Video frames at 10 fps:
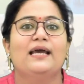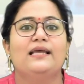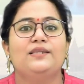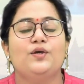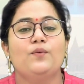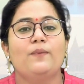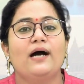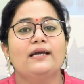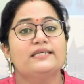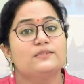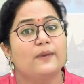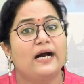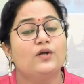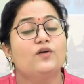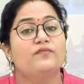Deobagh is
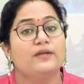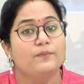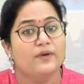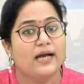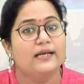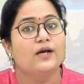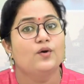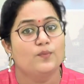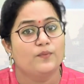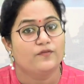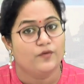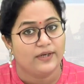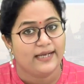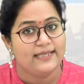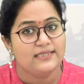part of Nimrana group of
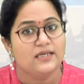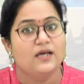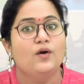hotels